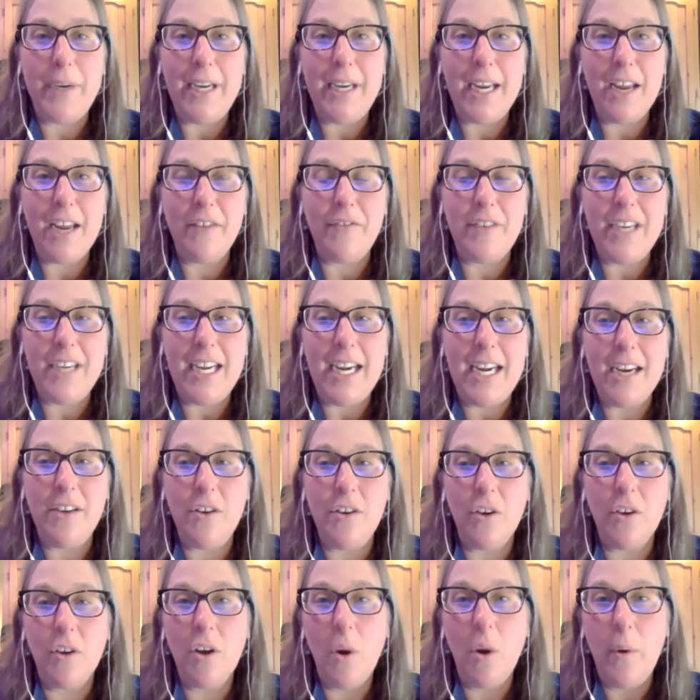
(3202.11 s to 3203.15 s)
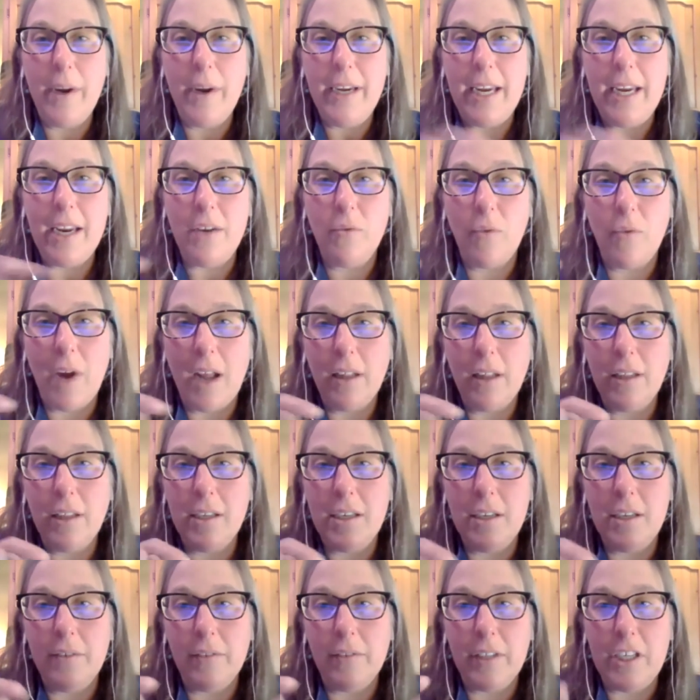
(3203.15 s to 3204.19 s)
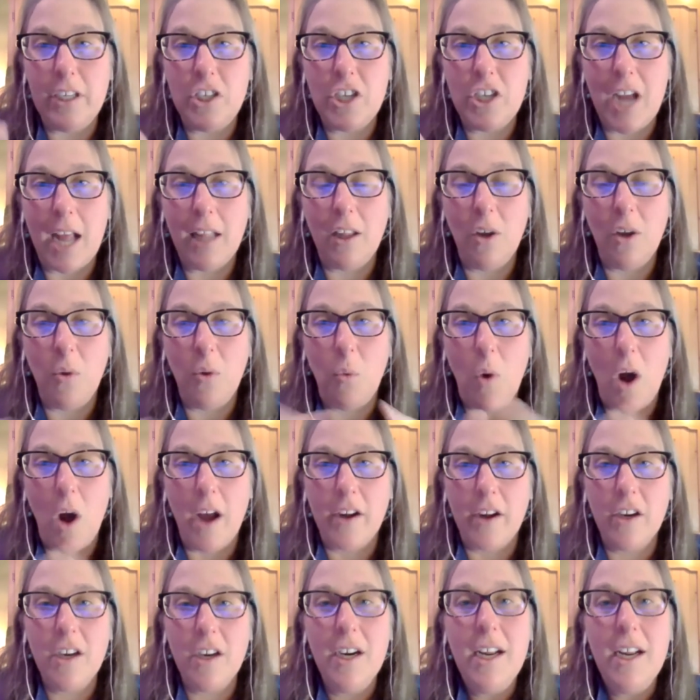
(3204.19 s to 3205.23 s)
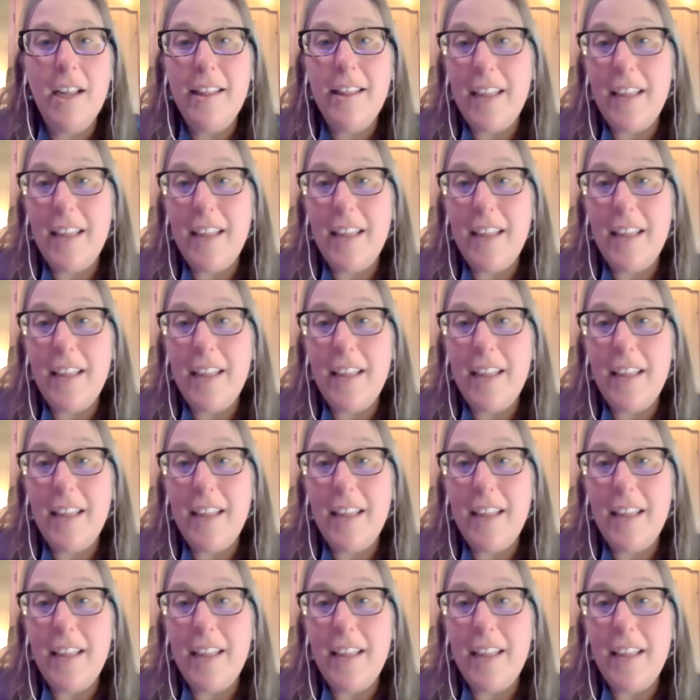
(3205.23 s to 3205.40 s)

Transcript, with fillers: PFD and you're going in relatively shallow water,